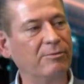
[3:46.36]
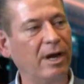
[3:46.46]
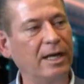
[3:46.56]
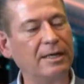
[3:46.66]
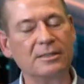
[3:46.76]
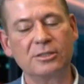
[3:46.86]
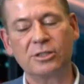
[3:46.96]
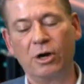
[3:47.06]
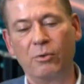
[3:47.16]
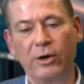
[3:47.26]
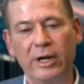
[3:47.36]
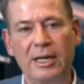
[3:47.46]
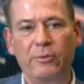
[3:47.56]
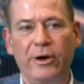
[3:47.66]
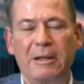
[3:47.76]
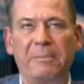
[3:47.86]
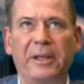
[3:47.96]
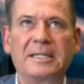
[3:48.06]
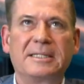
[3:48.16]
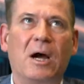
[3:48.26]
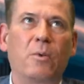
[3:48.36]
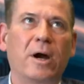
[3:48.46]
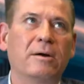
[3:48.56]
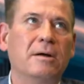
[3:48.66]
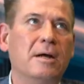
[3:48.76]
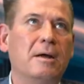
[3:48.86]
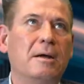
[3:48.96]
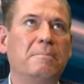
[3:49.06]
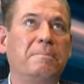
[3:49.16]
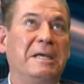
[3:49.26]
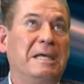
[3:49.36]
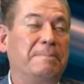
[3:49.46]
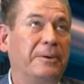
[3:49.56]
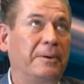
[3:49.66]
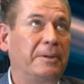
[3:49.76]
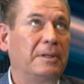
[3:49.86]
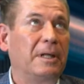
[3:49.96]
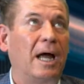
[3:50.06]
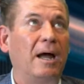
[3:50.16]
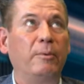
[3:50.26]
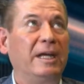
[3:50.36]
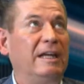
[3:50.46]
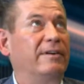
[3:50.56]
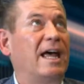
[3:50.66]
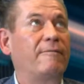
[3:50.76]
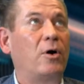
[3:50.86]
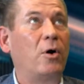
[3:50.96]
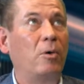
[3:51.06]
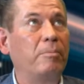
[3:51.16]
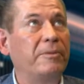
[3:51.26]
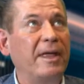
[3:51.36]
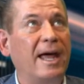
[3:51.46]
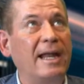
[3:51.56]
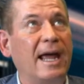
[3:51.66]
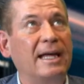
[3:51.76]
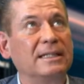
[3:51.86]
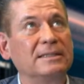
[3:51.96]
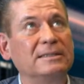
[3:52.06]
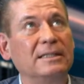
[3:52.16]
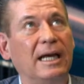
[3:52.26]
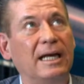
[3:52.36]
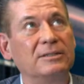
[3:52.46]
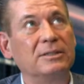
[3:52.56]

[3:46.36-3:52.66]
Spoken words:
Right? So we're in a place now where people, we even have a home that has